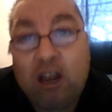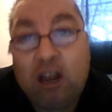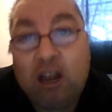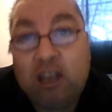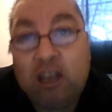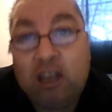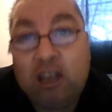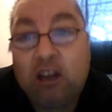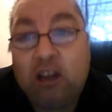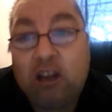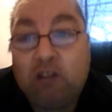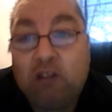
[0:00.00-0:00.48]

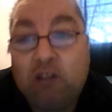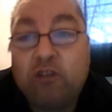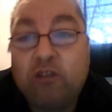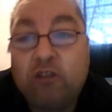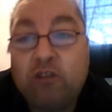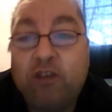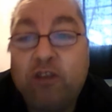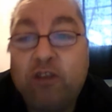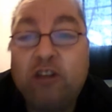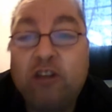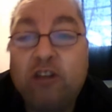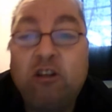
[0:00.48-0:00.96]
and it
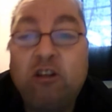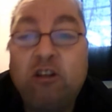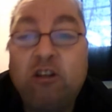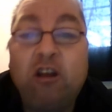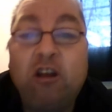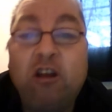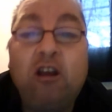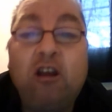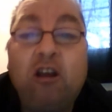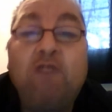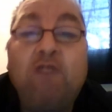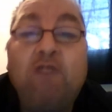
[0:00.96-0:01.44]
includes things
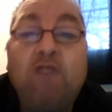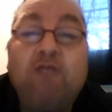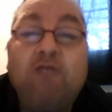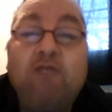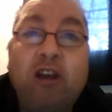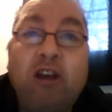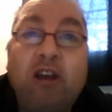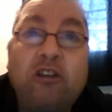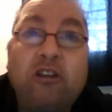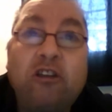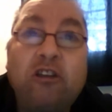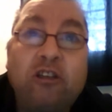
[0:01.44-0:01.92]
like
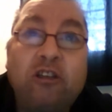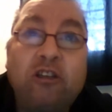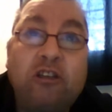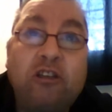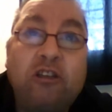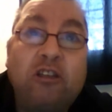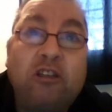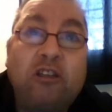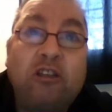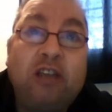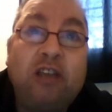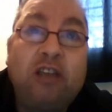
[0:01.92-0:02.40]

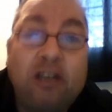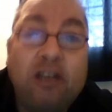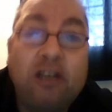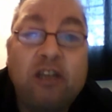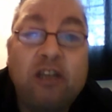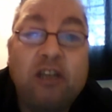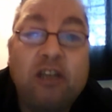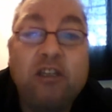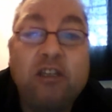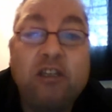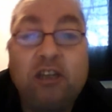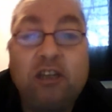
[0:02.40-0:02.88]
arthritis,
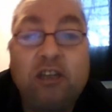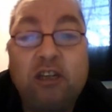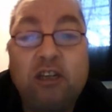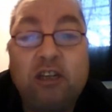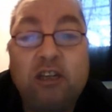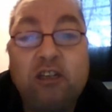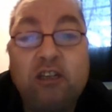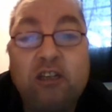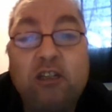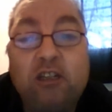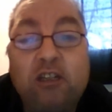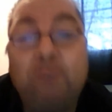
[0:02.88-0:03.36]
kidney
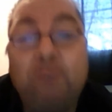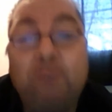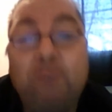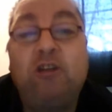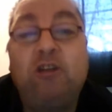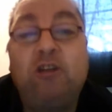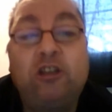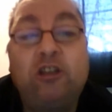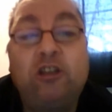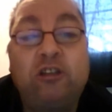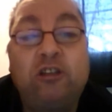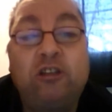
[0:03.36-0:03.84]
disease,
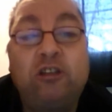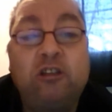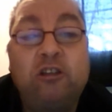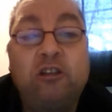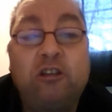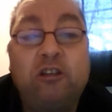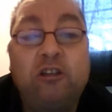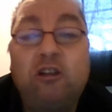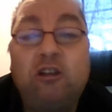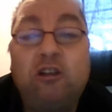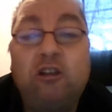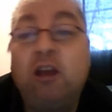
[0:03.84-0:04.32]

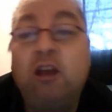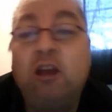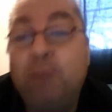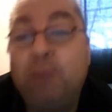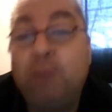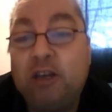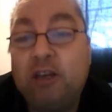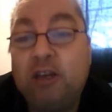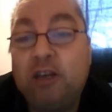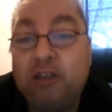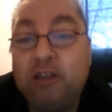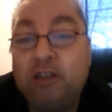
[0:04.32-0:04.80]
depression,
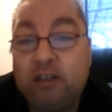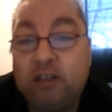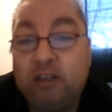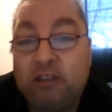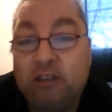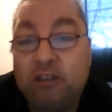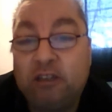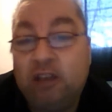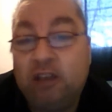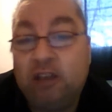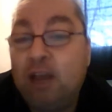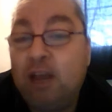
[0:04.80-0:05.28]

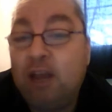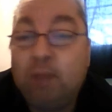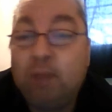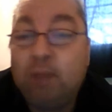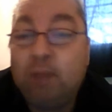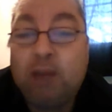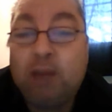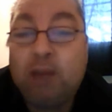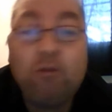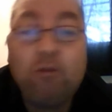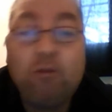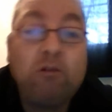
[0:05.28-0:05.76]
diabetes, and
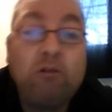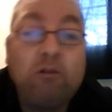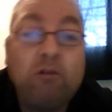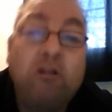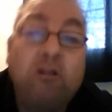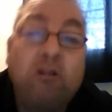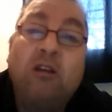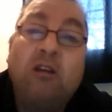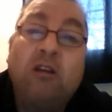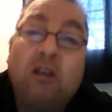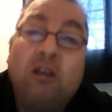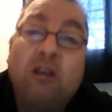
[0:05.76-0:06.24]
many
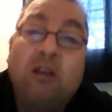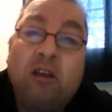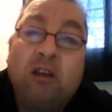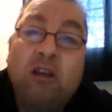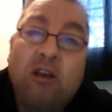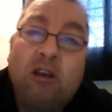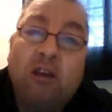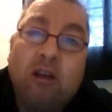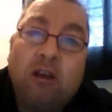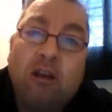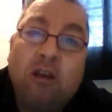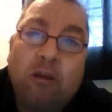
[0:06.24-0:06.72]
more.
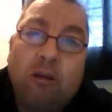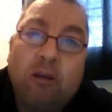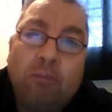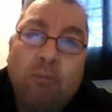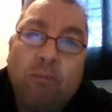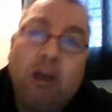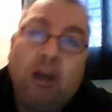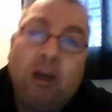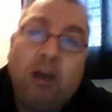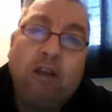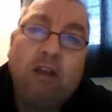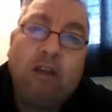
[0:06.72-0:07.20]

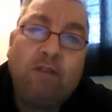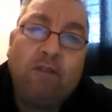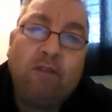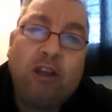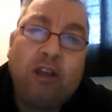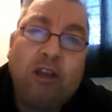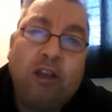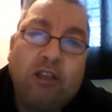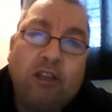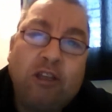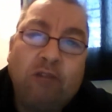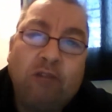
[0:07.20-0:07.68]
Many of
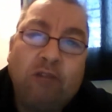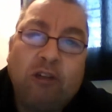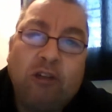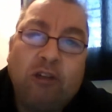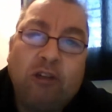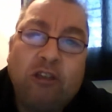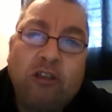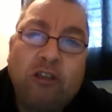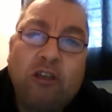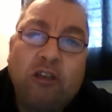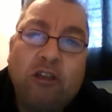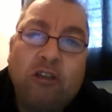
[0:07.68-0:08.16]
these
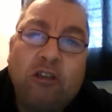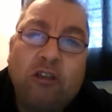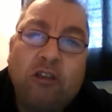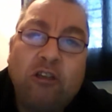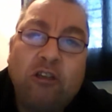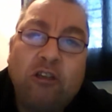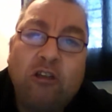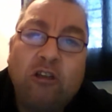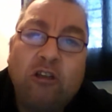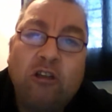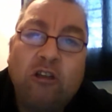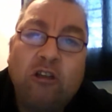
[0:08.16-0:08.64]

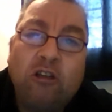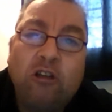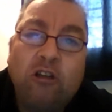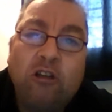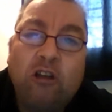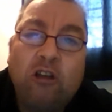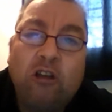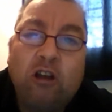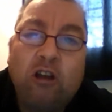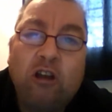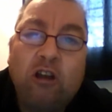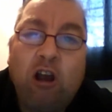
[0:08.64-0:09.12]
illnesses
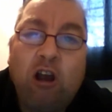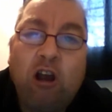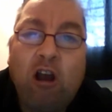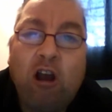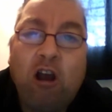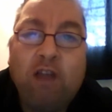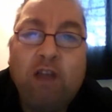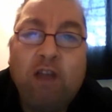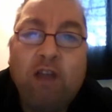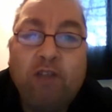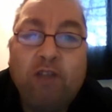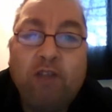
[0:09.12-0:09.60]

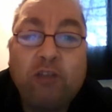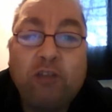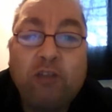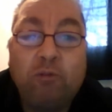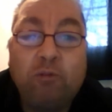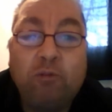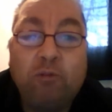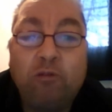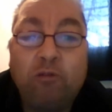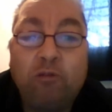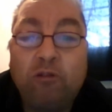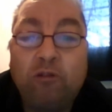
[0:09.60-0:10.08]
are
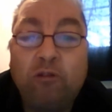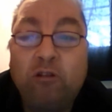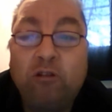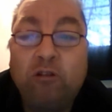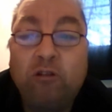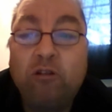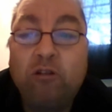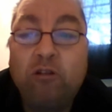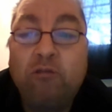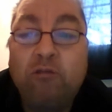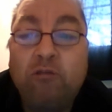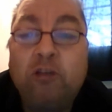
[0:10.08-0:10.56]
invisible,
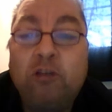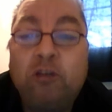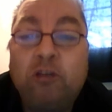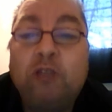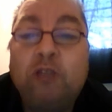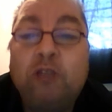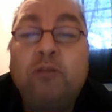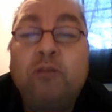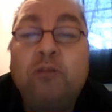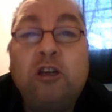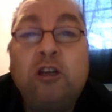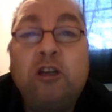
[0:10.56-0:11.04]

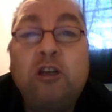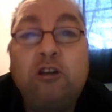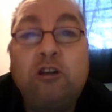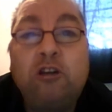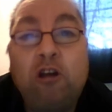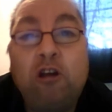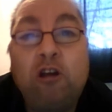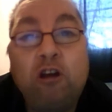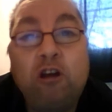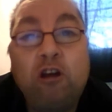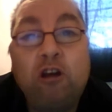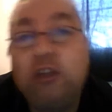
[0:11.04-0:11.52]
which mean
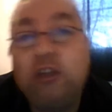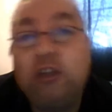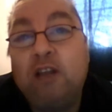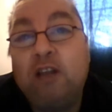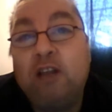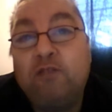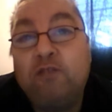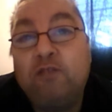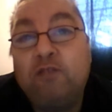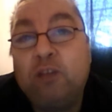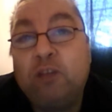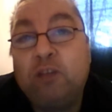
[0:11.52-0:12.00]
you can't
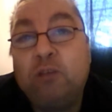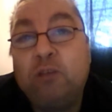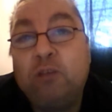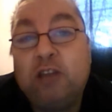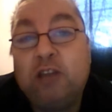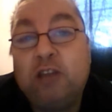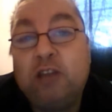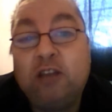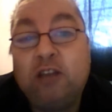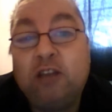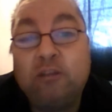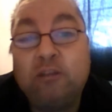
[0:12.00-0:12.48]
tell if
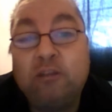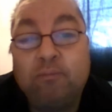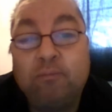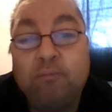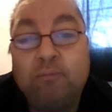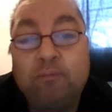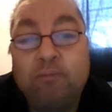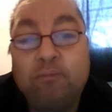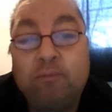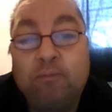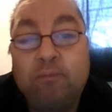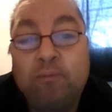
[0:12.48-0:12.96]
someone's has
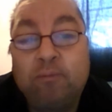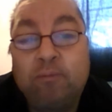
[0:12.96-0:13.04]
them.